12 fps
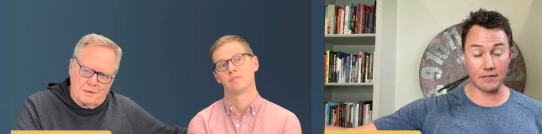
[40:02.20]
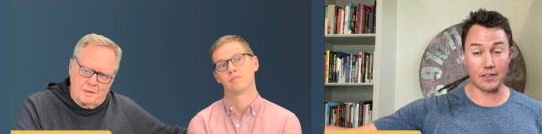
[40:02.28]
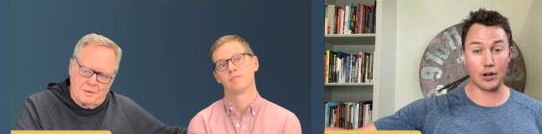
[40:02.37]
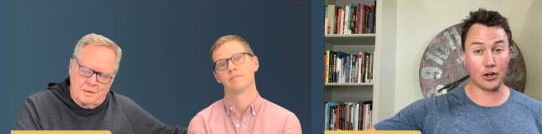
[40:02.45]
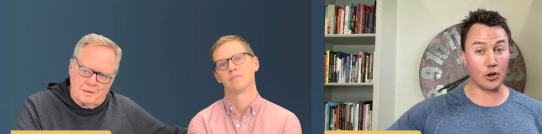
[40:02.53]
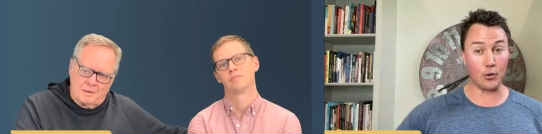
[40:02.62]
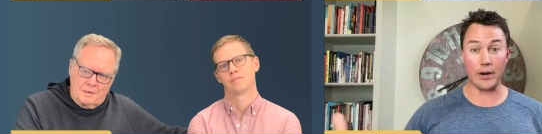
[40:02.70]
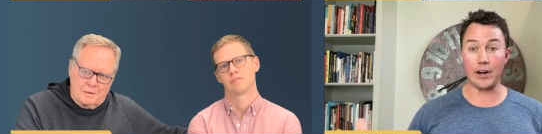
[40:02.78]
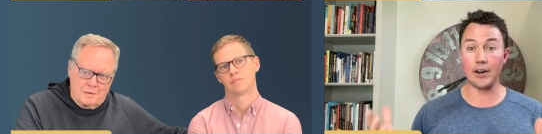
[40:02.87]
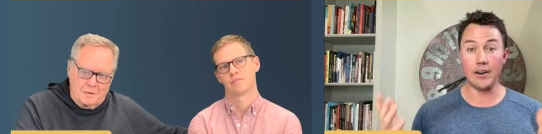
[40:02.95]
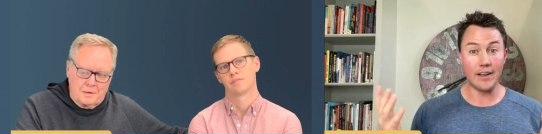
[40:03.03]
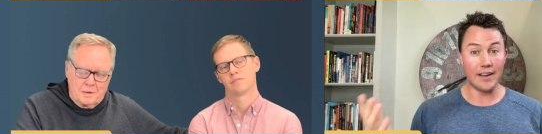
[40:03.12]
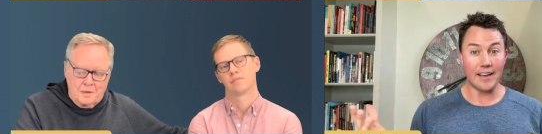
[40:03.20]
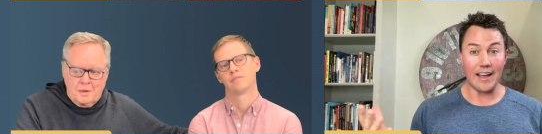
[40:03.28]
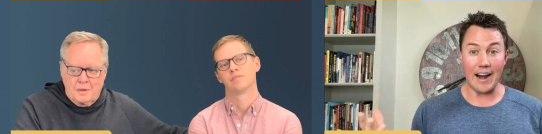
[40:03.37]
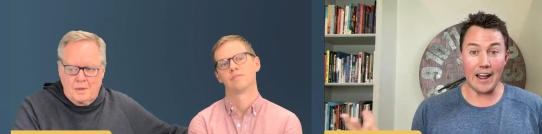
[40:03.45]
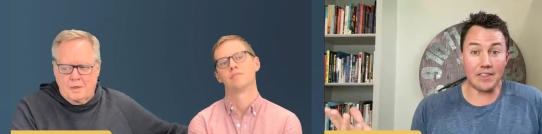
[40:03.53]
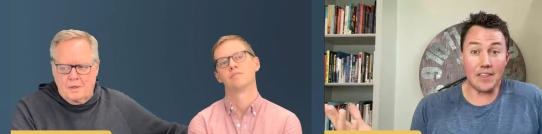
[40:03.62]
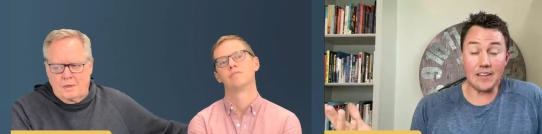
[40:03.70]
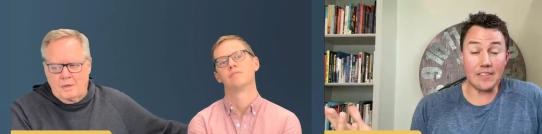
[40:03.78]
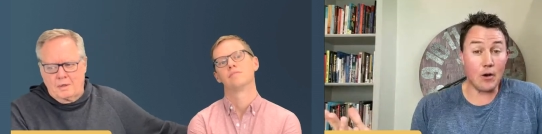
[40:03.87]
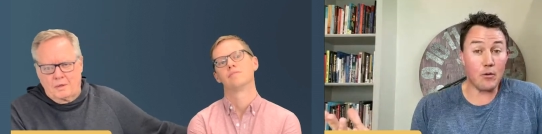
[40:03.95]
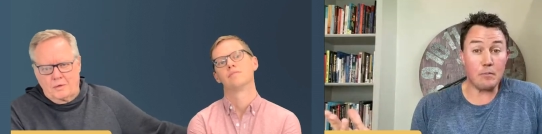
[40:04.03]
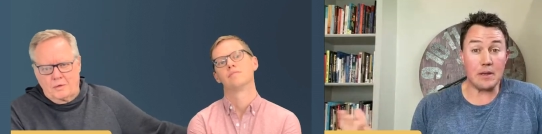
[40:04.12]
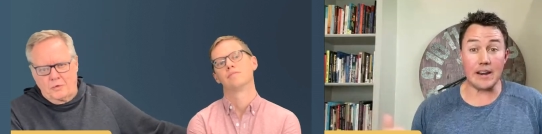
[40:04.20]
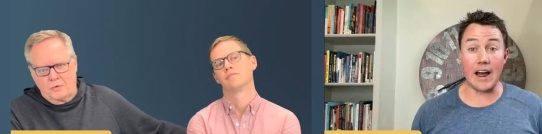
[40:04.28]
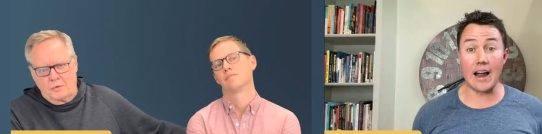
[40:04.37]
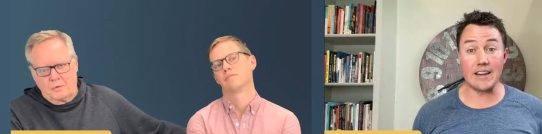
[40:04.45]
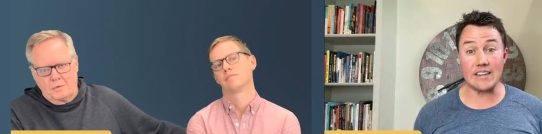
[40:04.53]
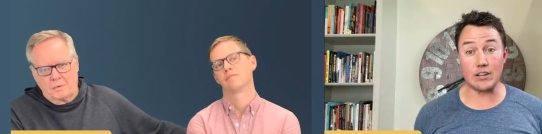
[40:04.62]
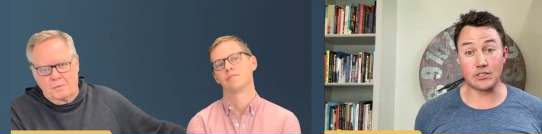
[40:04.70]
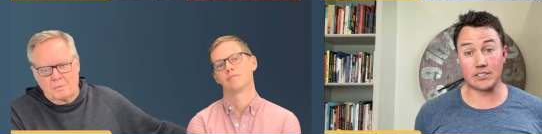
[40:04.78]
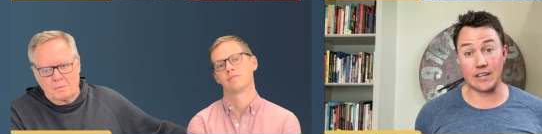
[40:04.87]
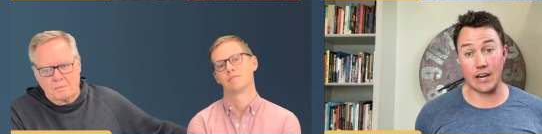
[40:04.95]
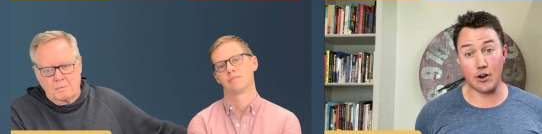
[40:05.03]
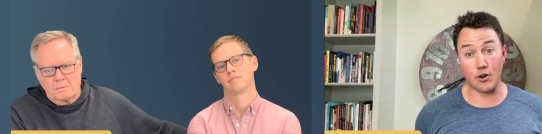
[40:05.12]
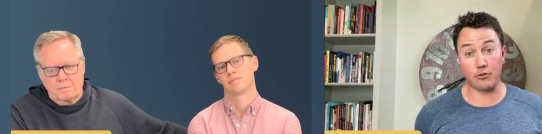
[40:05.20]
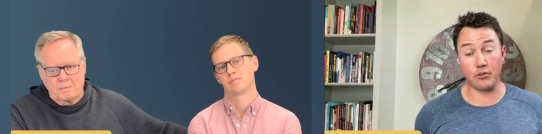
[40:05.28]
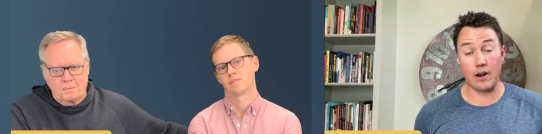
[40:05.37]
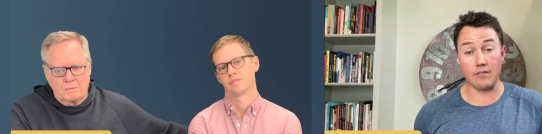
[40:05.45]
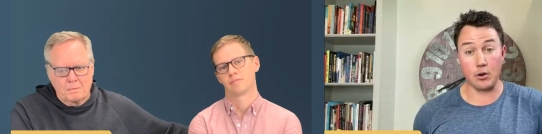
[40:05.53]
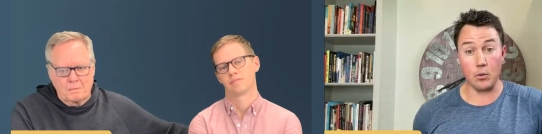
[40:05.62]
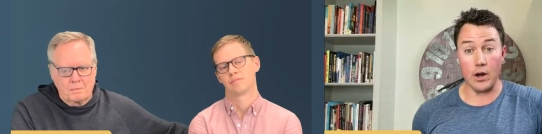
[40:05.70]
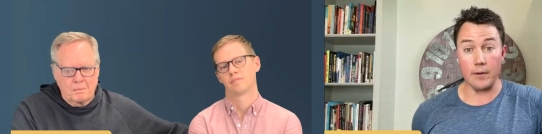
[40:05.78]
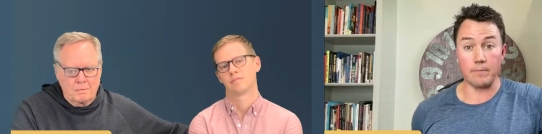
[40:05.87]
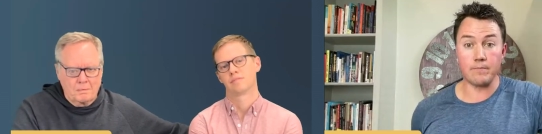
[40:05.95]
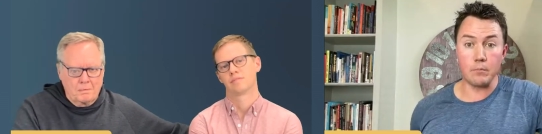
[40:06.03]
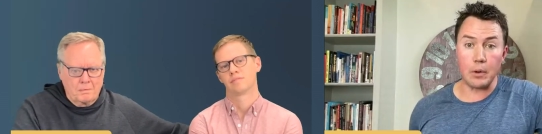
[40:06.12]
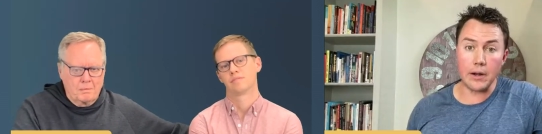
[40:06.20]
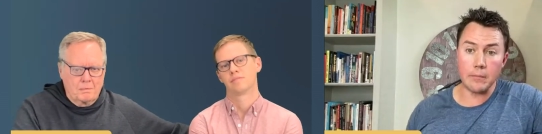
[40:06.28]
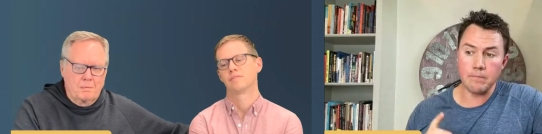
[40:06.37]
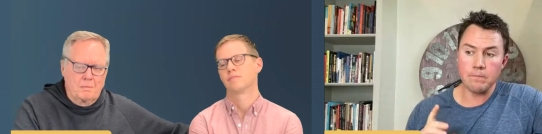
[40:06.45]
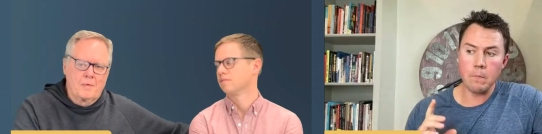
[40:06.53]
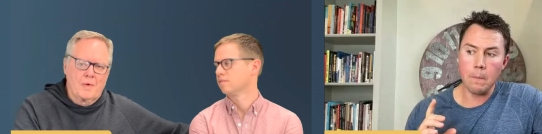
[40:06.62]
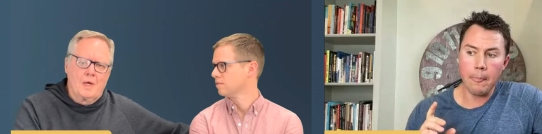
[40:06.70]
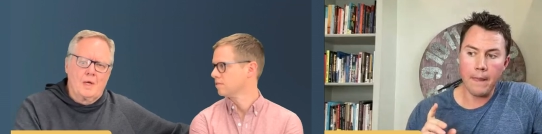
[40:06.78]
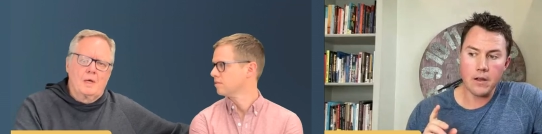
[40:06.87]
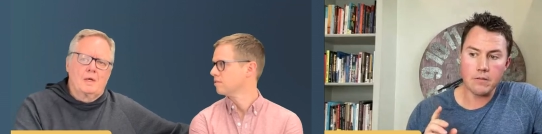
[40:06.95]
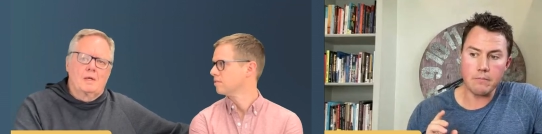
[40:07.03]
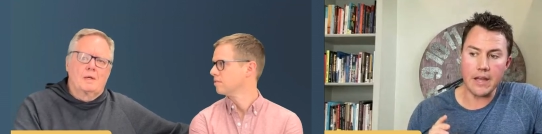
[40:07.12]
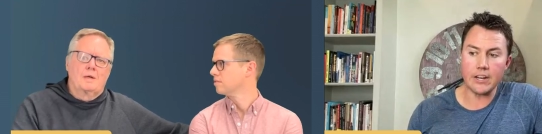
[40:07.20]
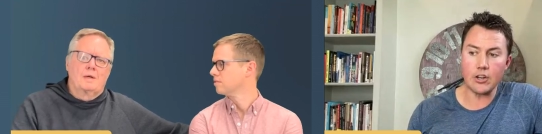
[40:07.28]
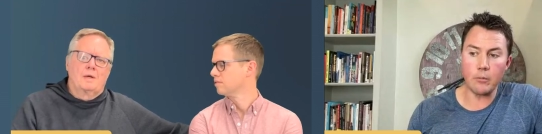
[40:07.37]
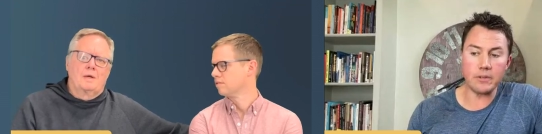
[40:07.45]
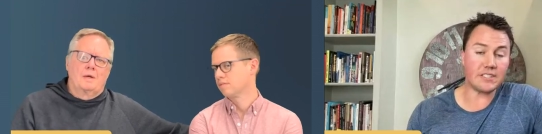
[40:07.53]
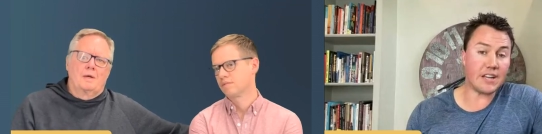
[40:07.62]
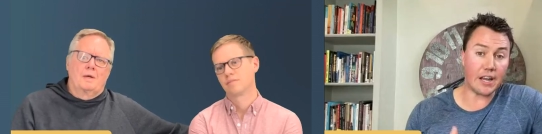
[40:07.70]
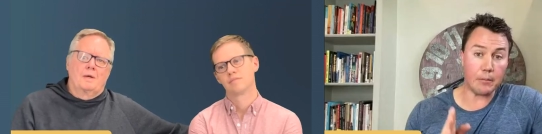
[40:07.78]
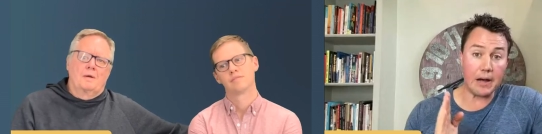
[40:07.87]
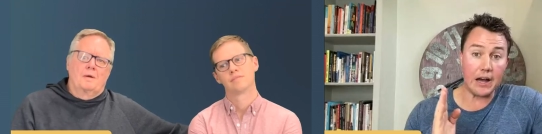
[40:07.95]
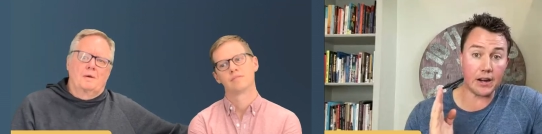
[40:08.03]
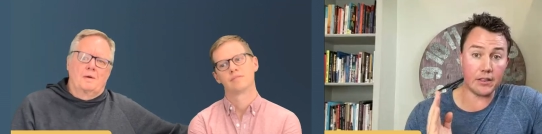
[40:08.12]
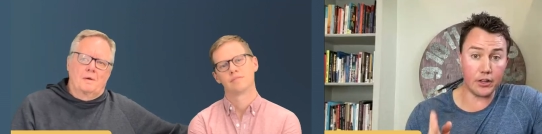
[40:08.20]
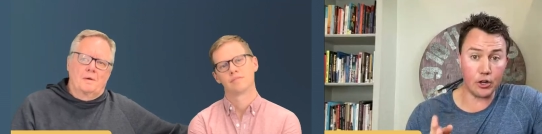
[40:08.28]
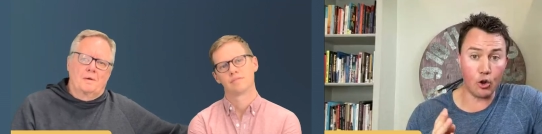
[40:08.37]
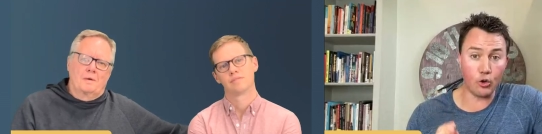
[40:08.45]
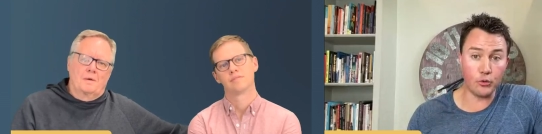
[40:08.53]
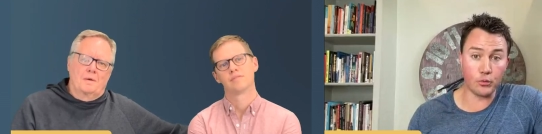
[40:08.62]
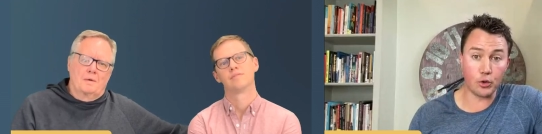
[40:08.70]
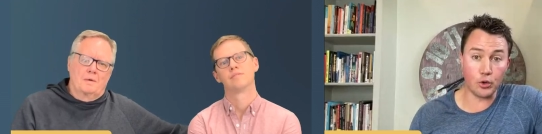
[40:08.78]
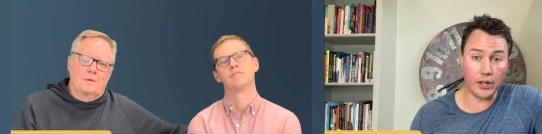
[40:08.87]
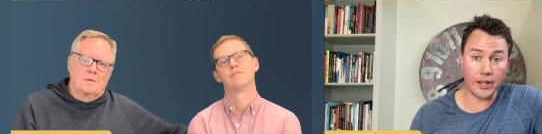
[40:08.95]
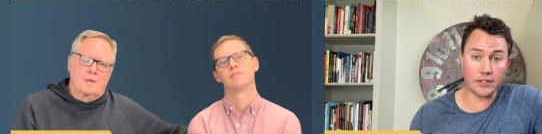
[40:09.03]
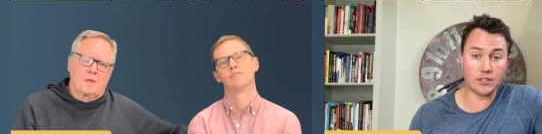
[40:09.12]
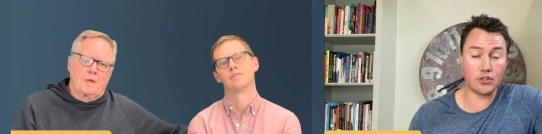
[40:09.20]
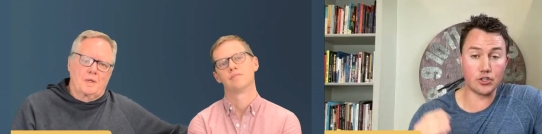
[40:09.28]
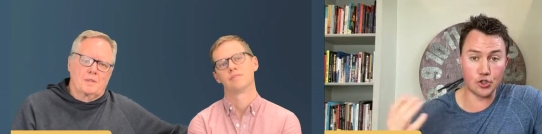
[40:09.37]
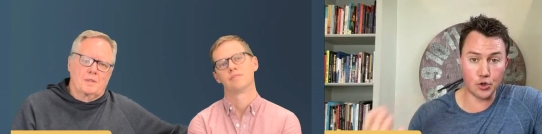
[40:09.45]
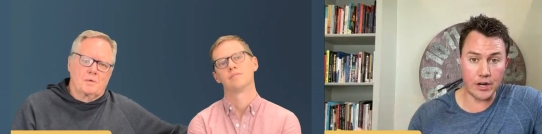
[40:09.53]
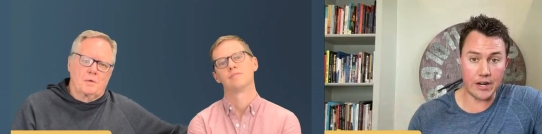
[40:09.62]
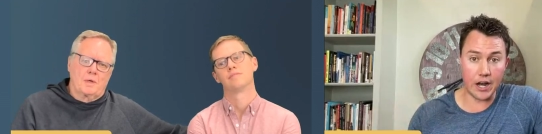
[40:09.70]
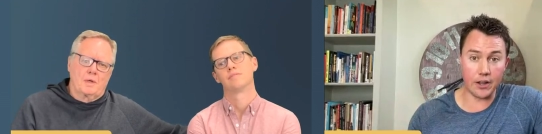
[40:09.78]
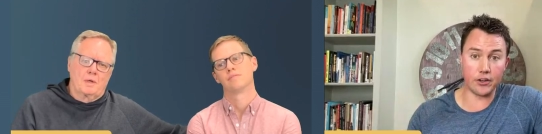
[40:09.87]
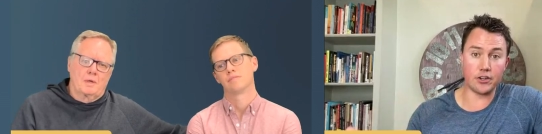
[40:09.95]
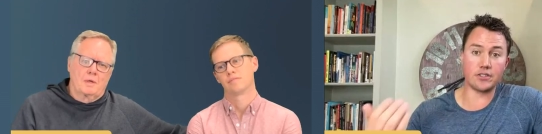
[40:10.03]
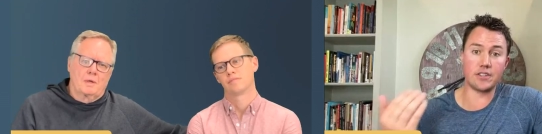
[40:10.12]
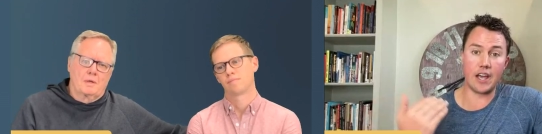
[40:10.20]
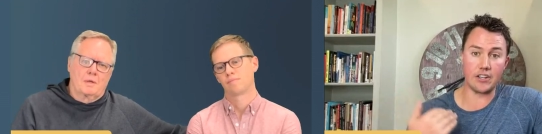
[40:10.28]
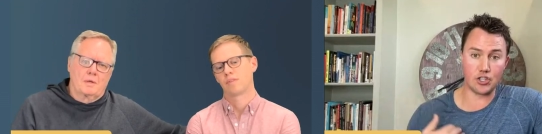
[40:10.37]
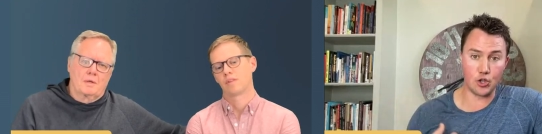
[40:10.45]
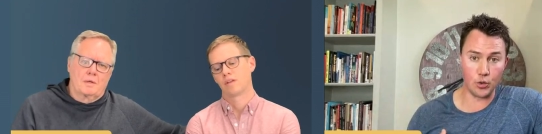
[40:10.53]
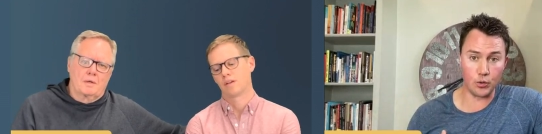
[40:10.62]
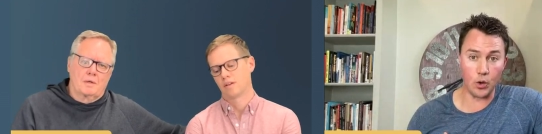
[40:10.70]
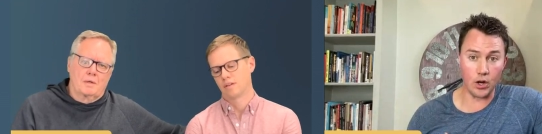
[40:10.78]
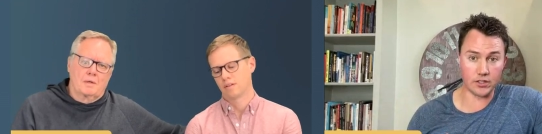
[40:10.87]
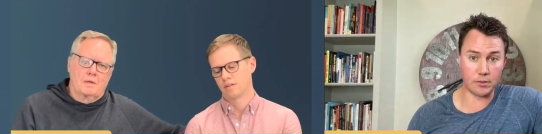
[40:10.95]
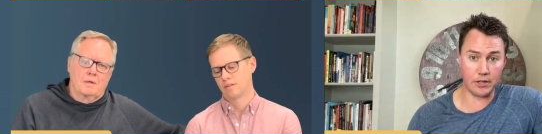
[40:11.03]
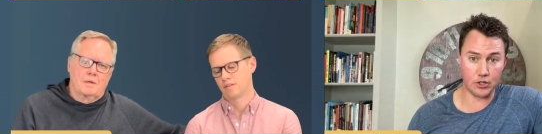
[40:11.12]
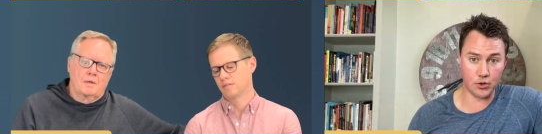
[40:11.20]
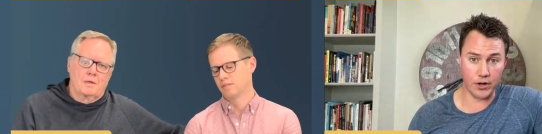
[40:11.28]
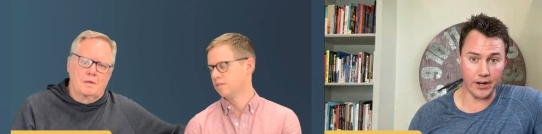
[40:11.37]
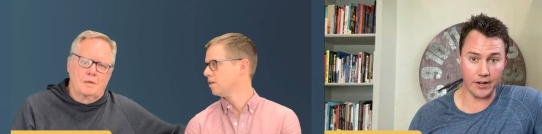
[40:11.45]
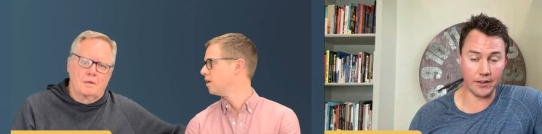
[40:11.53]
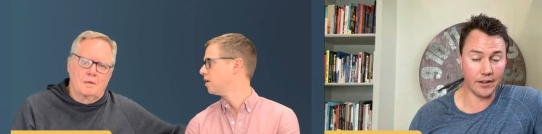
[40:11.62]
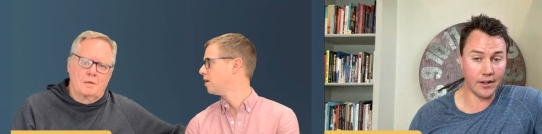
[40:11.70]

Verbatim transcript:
Speaker 1: of their career. And I think that would be an ideal scenario for everyone. But make no mistake about it, the golden rule is treat others as you would want to be treated.